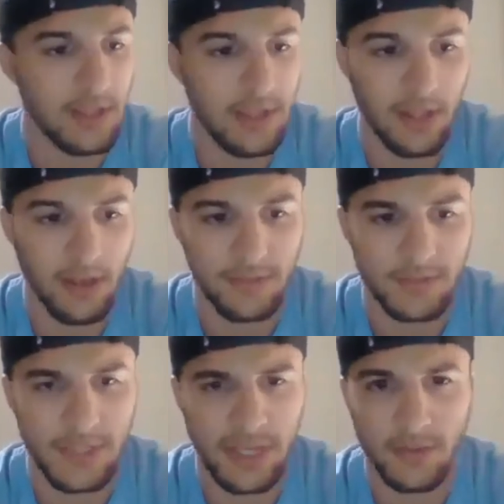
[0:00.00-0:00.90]
um,
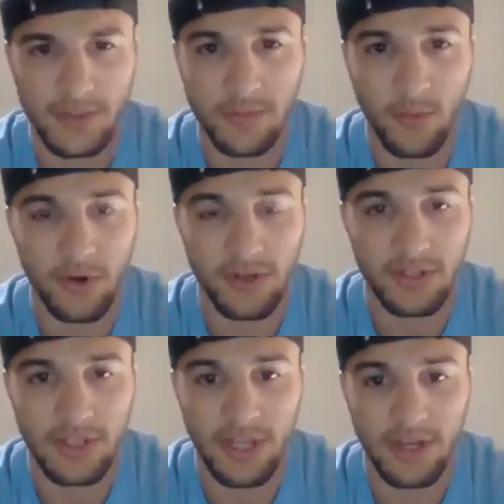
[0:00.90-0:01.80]
yeah, I was more
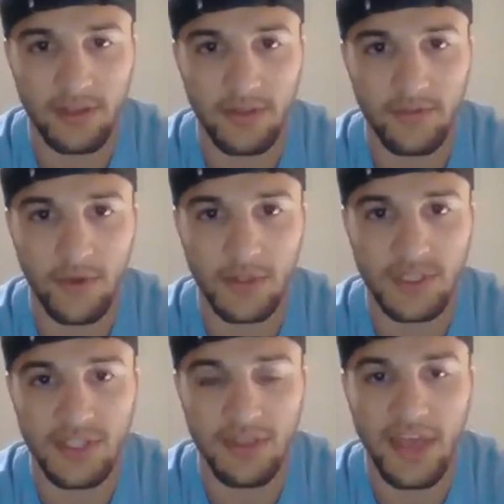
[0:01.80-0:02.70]
kind of
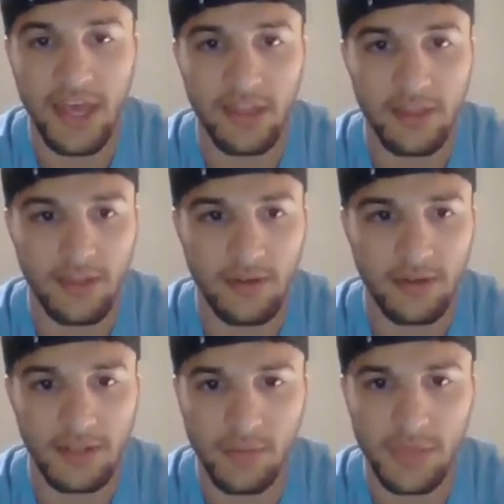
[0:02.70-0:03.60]
focused on that
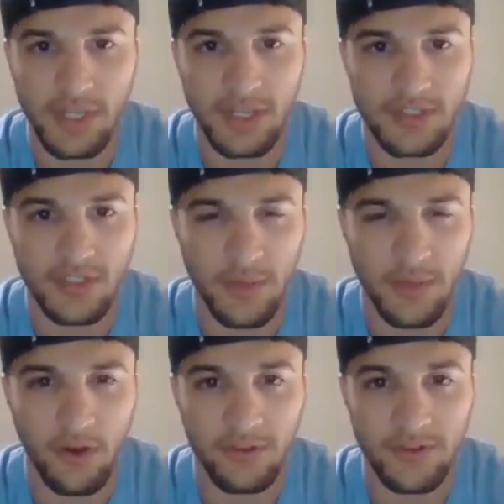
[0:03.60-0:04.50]
than competing. So my
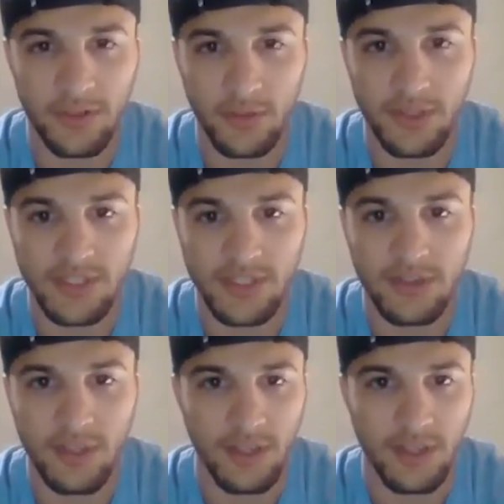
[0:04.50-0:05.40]
heart really
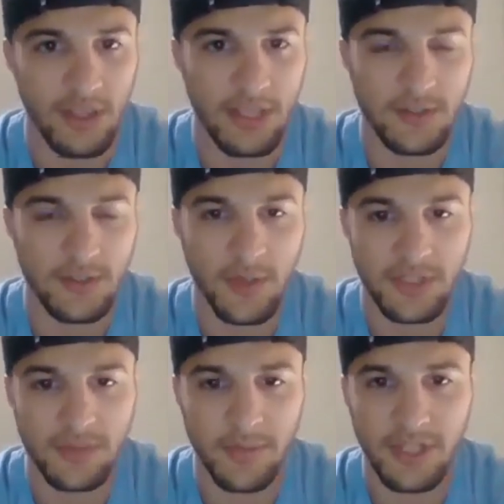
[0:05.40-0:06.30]
wasn't into
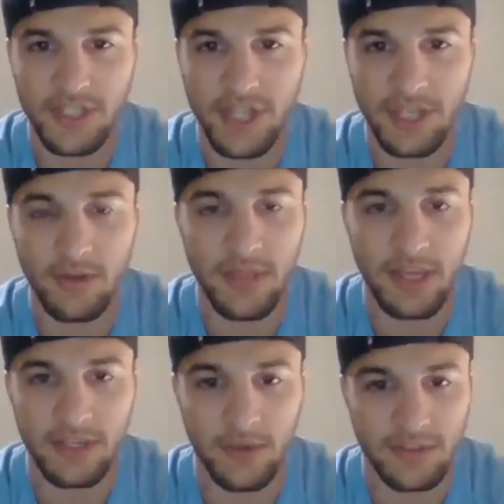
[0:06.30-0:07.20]
it as much. And I knew
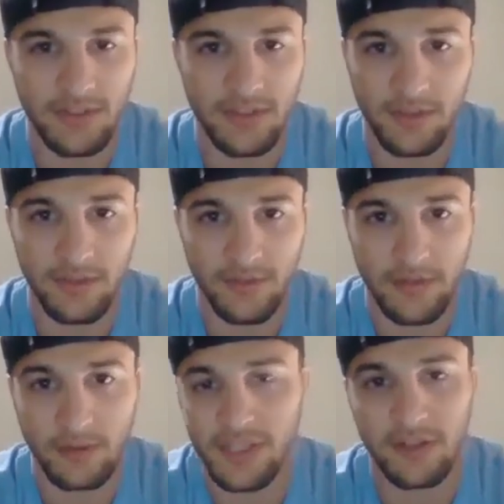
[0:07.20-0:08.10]
that going to if
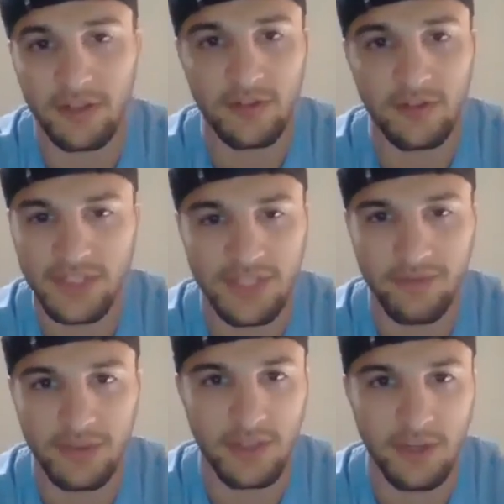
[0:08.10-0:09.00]
I was going to do my
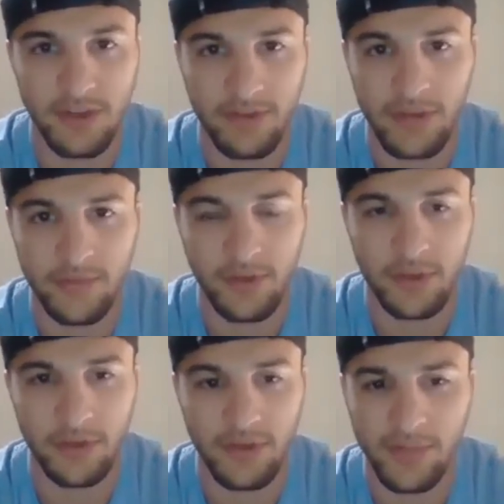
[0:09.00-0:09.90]
seventh year, I, I, really
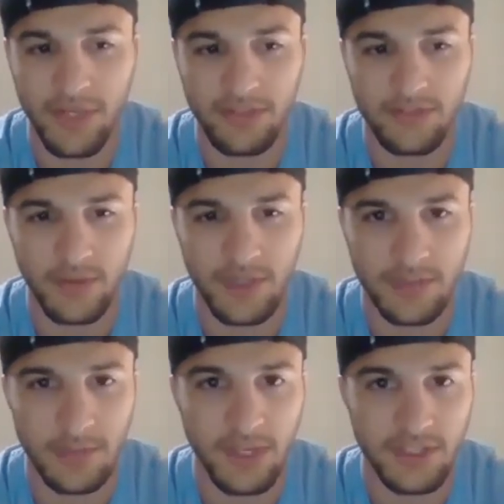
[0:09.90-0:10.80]
wouldn't have been into it
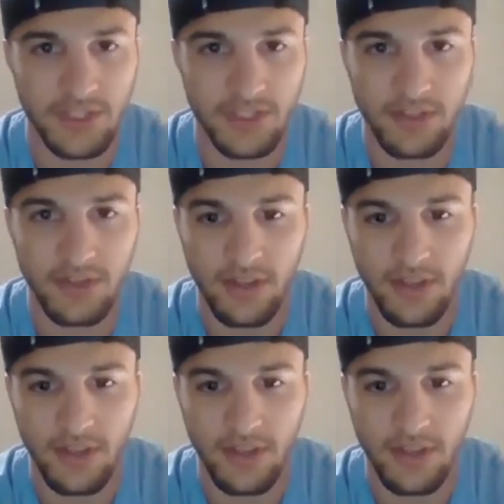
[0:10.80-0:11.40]
as much. And